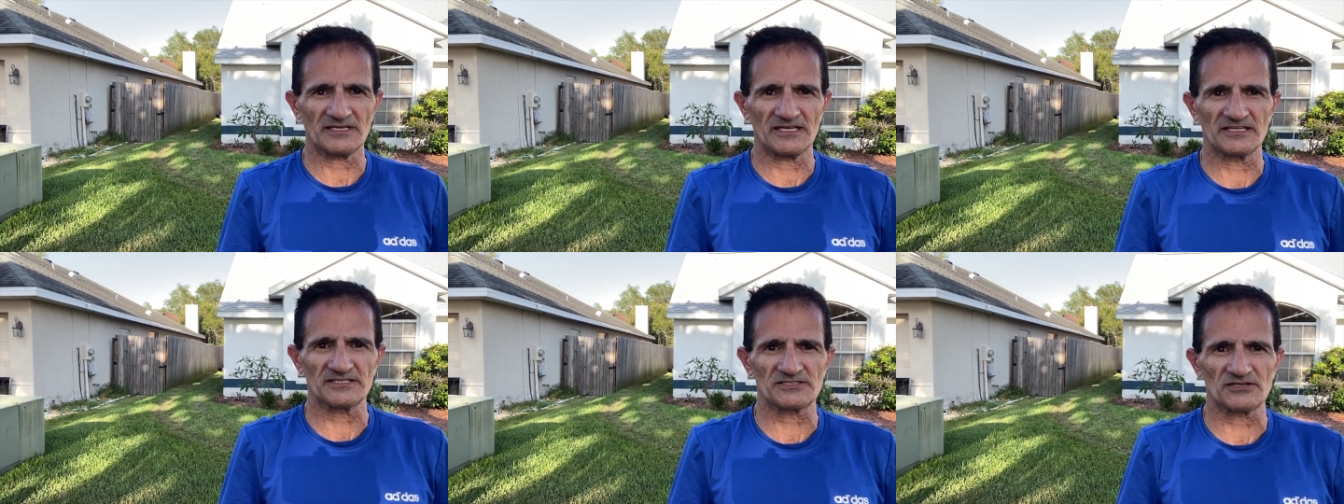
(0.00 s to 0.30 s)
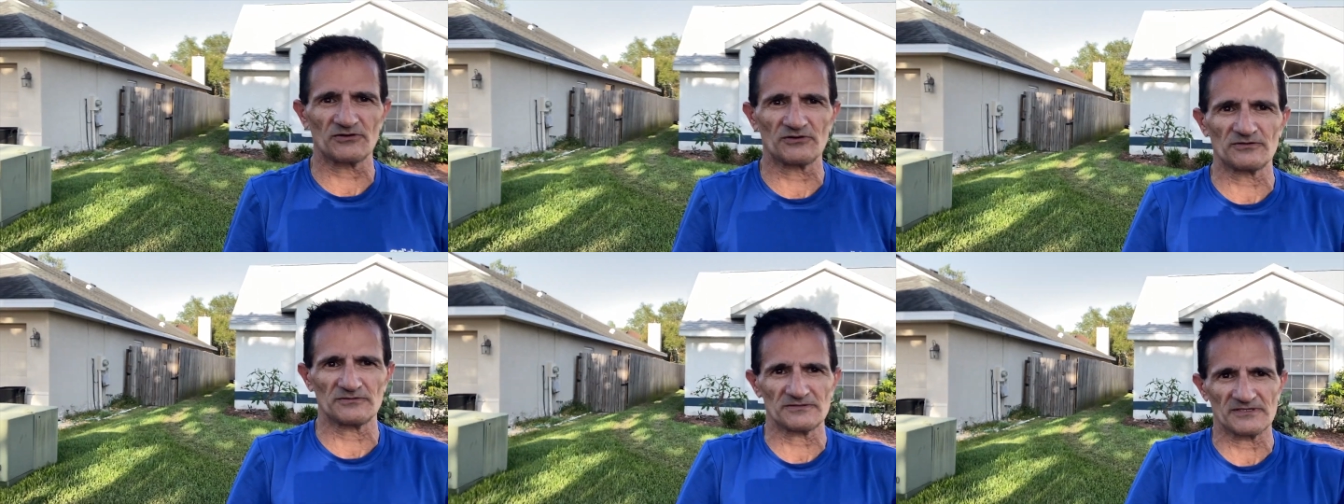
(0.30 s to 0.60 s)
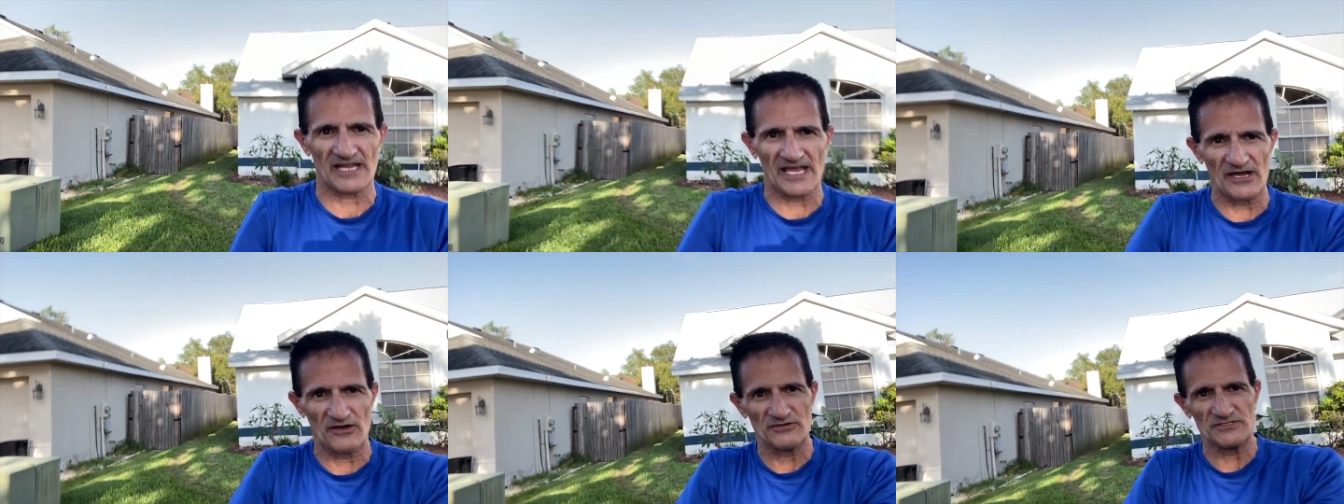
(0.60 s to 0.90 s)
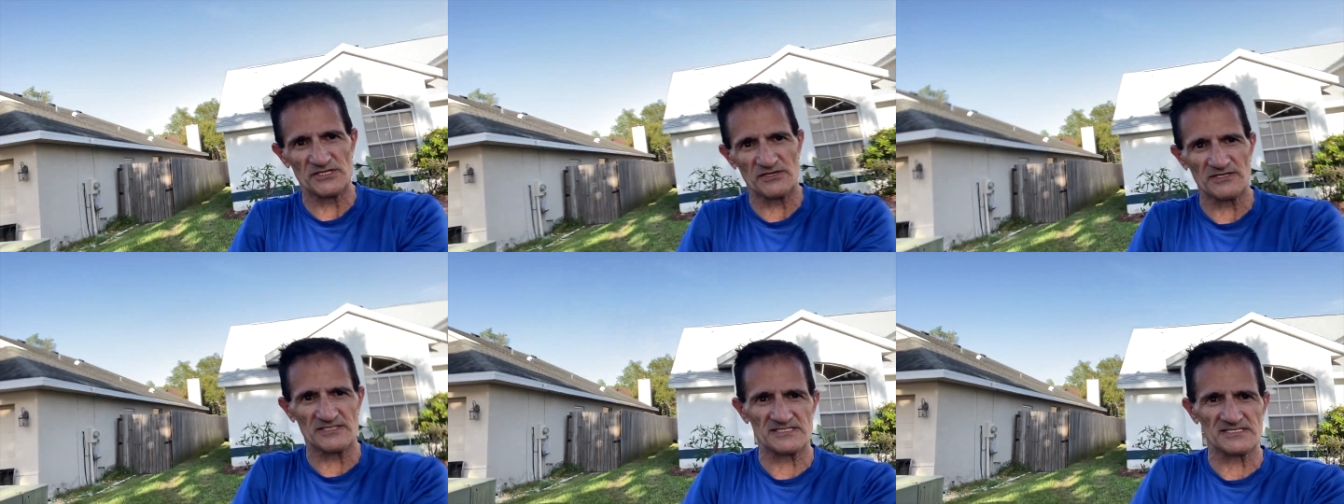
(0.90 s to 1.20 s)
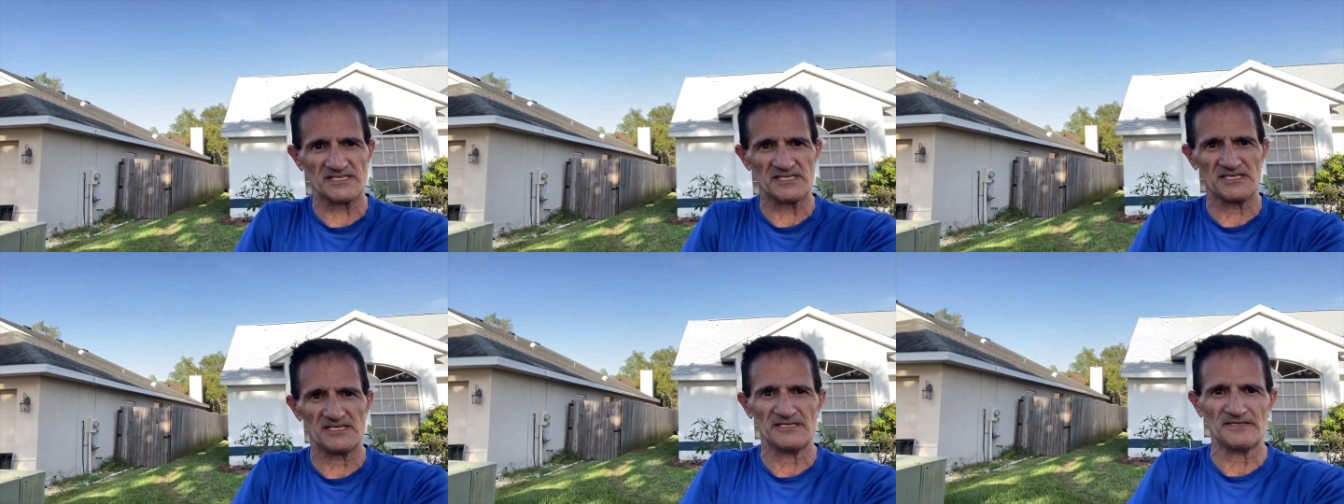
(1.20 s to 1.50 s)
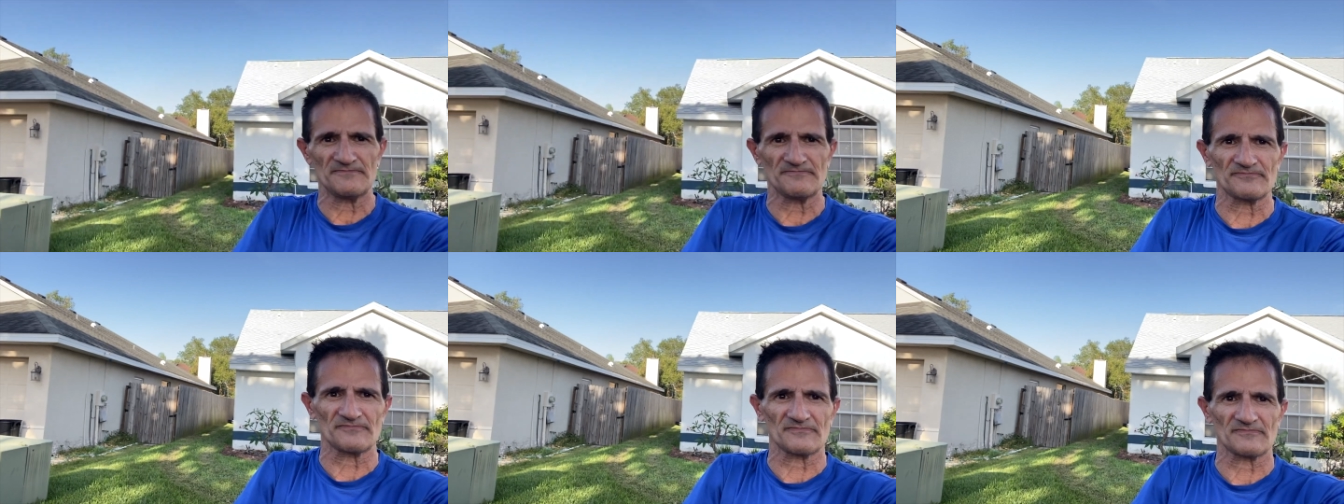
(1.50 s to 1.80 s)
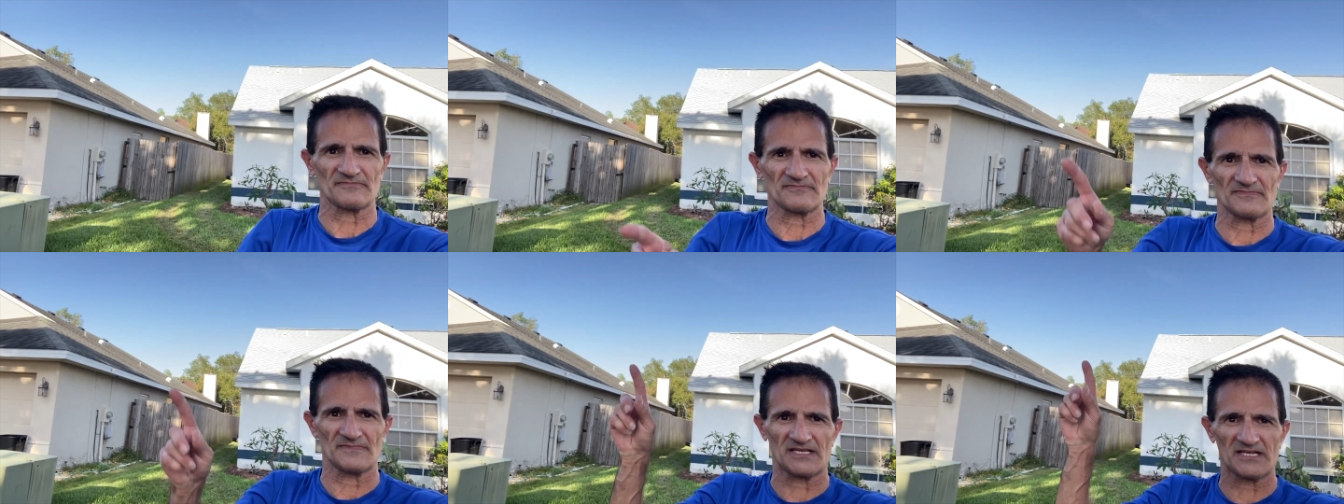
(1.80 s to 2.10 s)
And so now as you can see,
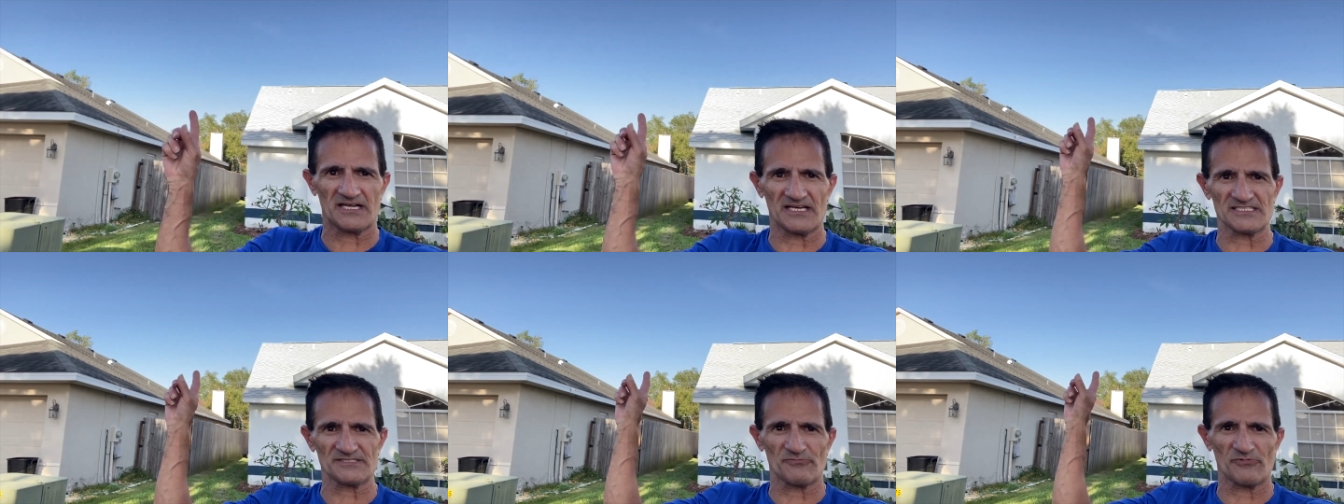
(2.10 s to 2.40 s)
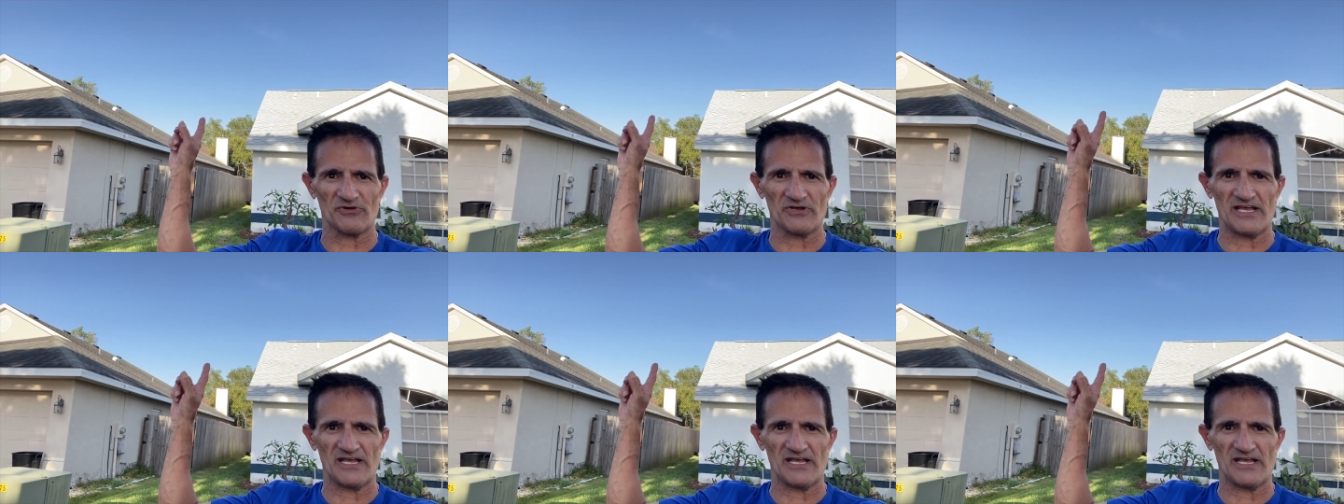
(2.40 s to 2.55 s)
the customer